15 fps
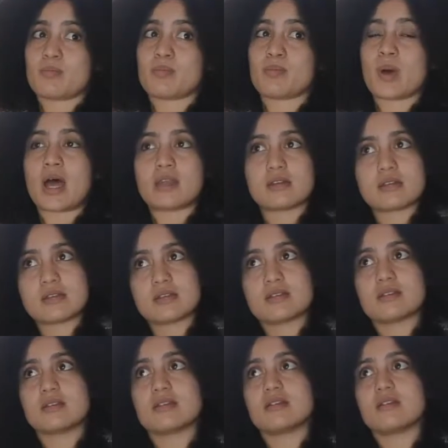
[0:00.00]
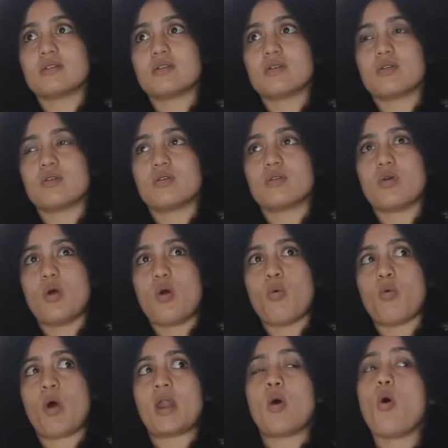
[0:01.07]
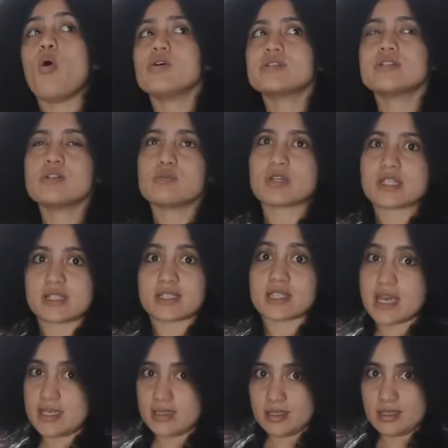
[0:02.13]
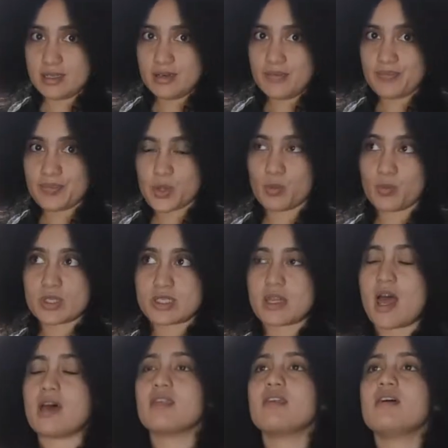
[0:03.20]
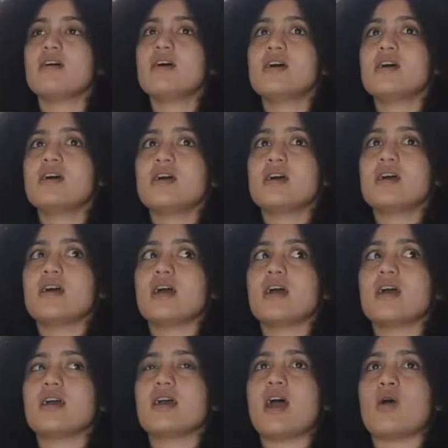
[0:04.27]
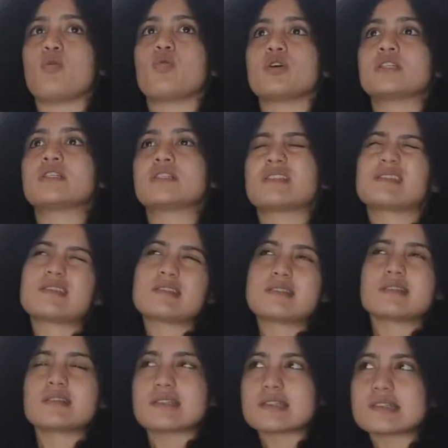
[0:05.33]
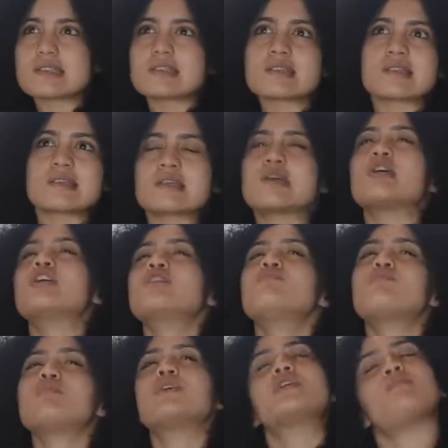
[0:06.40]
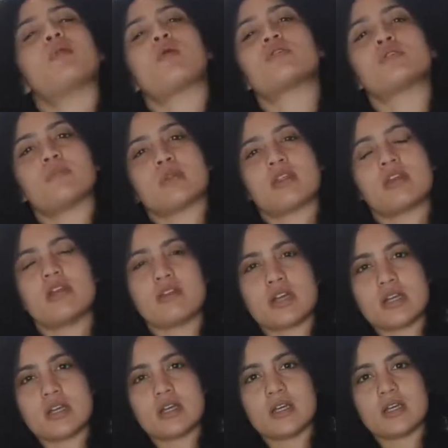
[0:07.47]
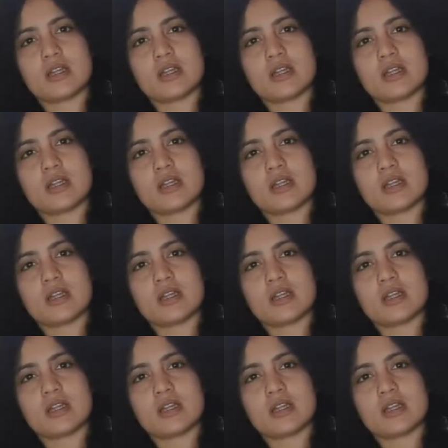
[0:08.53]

But what also was stated was that this couldn't be a plausible theory